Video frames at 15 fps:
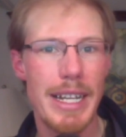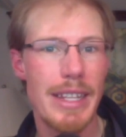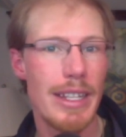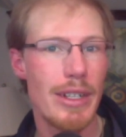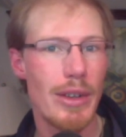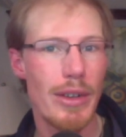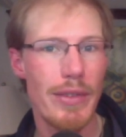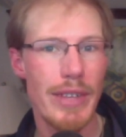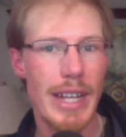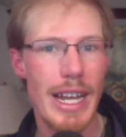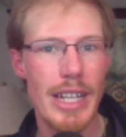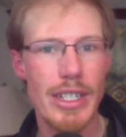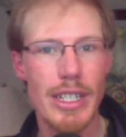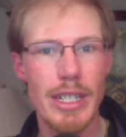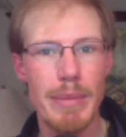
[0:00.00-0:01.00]
and hit the
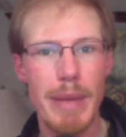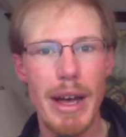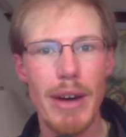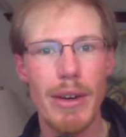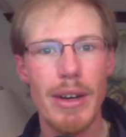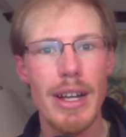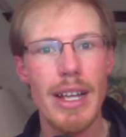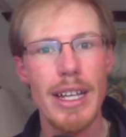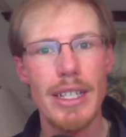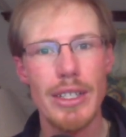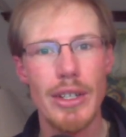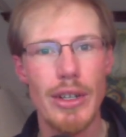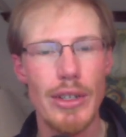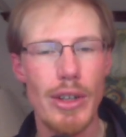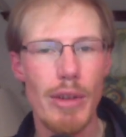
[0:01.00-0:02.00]
notifications bell
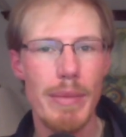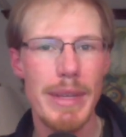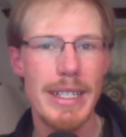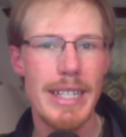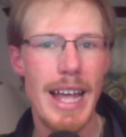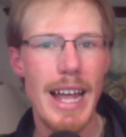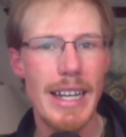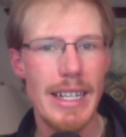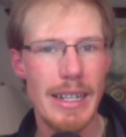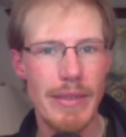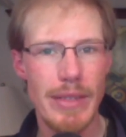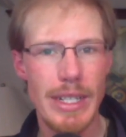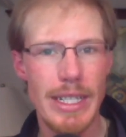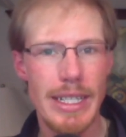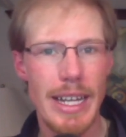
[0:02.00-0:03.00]
so you don't miss any
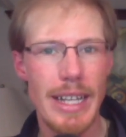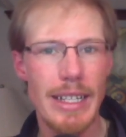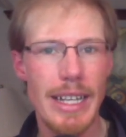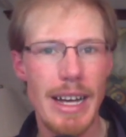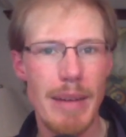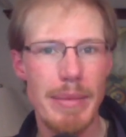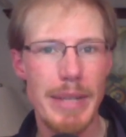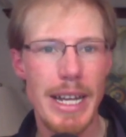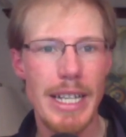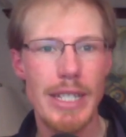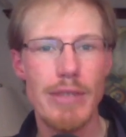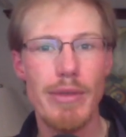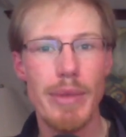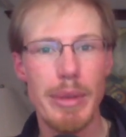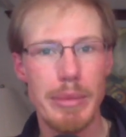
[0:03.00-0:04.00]
of these daily
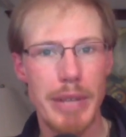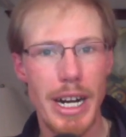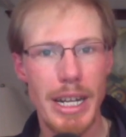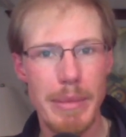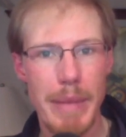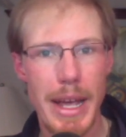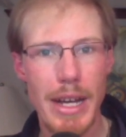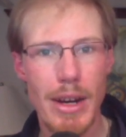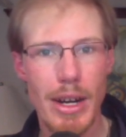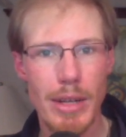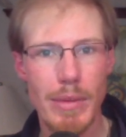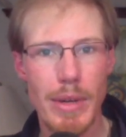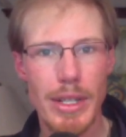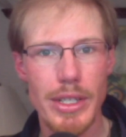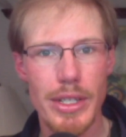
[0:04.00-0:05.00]
updates from the Braddock Bay
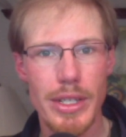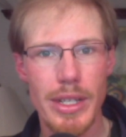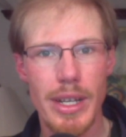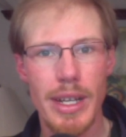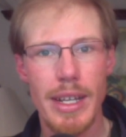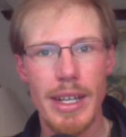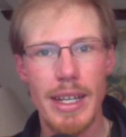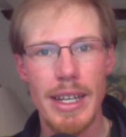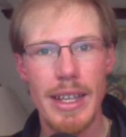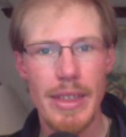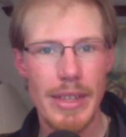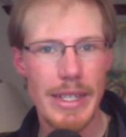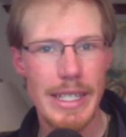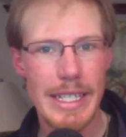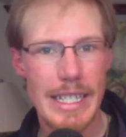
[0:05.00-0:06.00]
Hawk Watch.
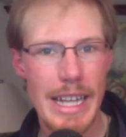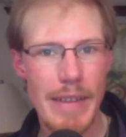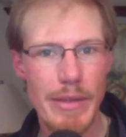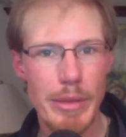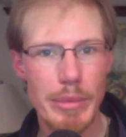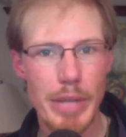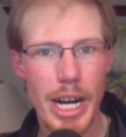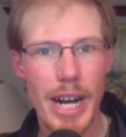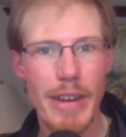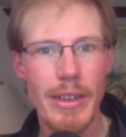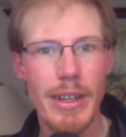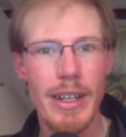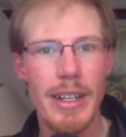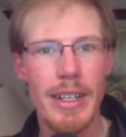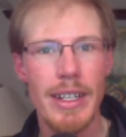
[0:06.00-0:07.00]
This is David
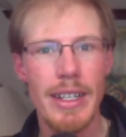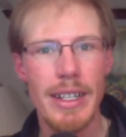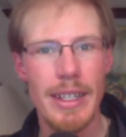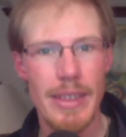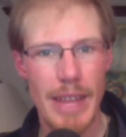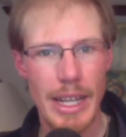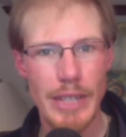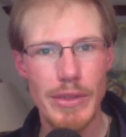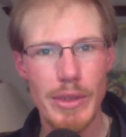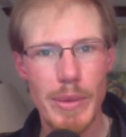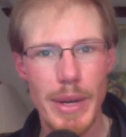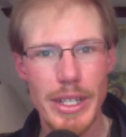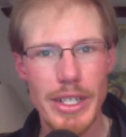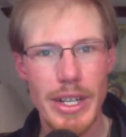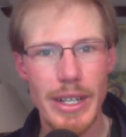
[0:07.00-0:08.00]
Brown. Thanks for
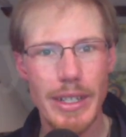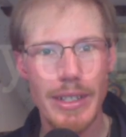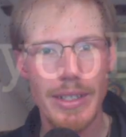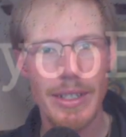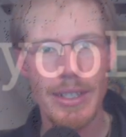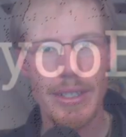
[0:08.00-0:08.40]
watching.